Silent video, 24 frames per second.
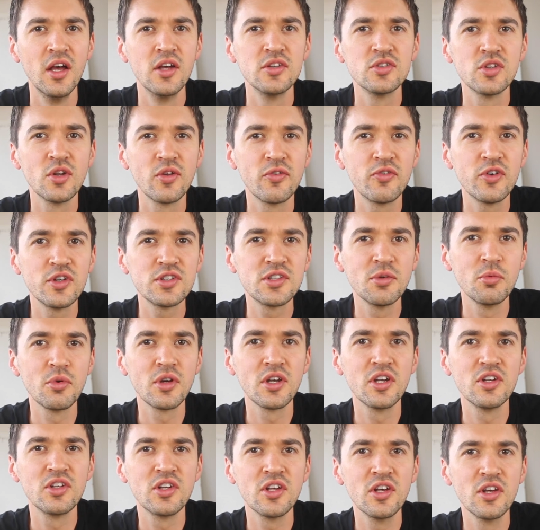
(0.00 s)
So the first thing we're
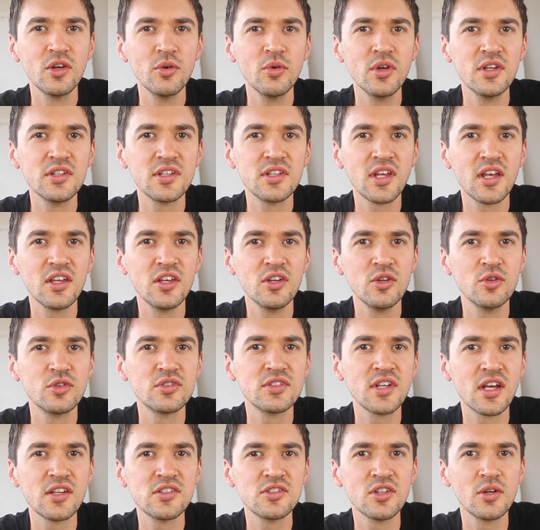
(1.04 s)
going to do is get you
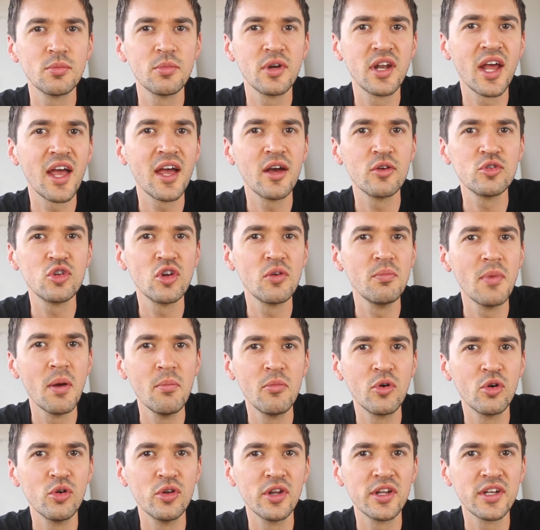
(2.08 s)
set up on how do you
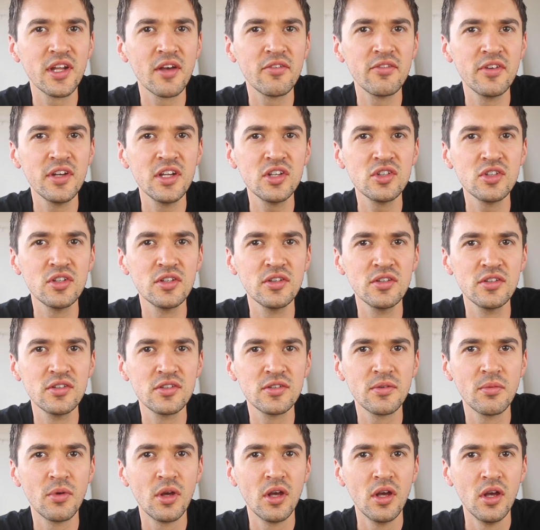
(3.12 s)
remember all the definitions.
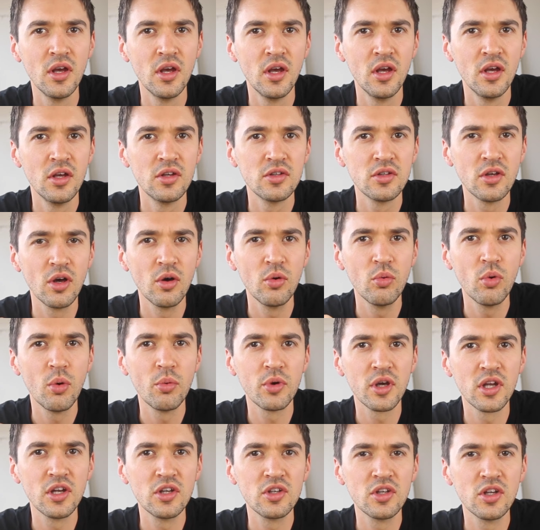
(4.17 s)
So what we're
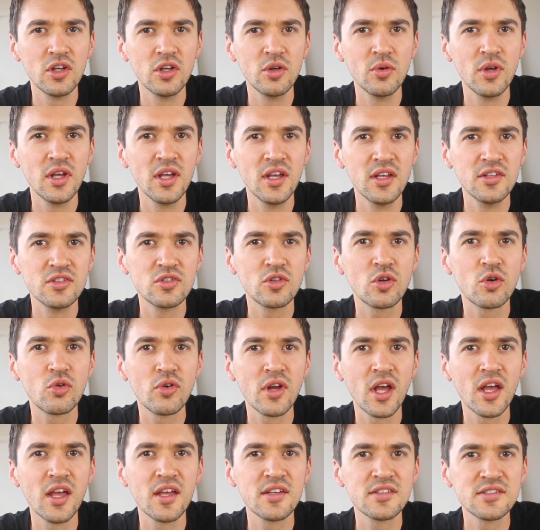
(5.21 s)
going to do is
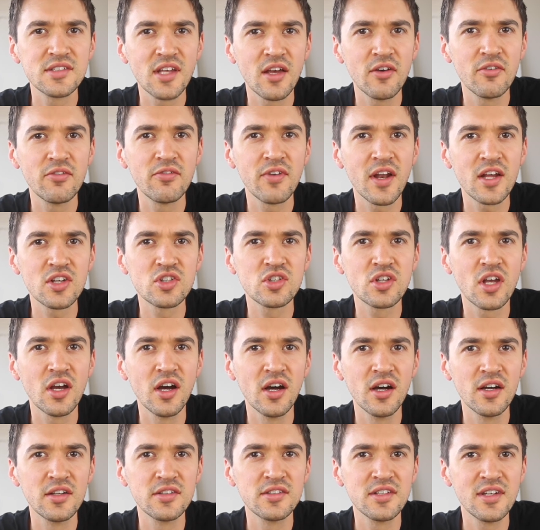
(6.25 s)
create a set of
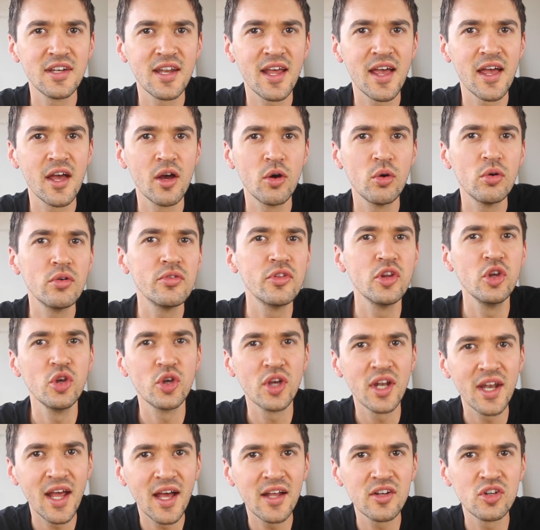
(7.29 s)
flashcards now that you
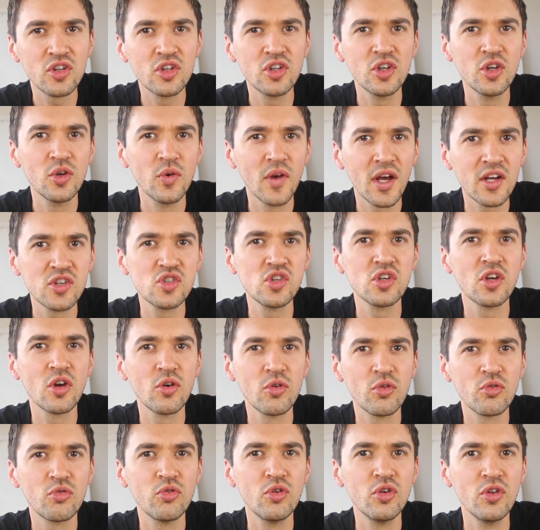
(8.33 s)
can add to as you go
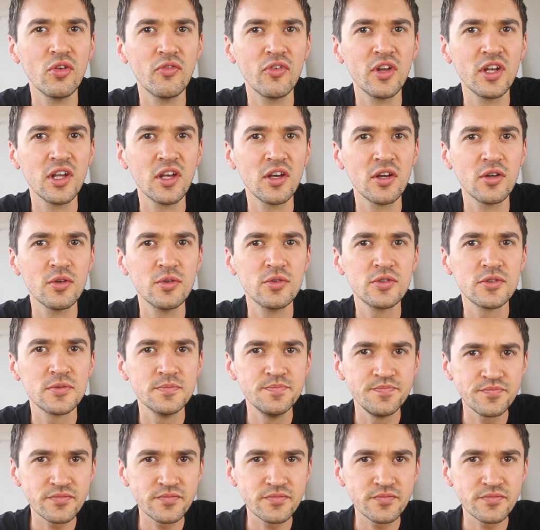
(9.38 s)
through the videos.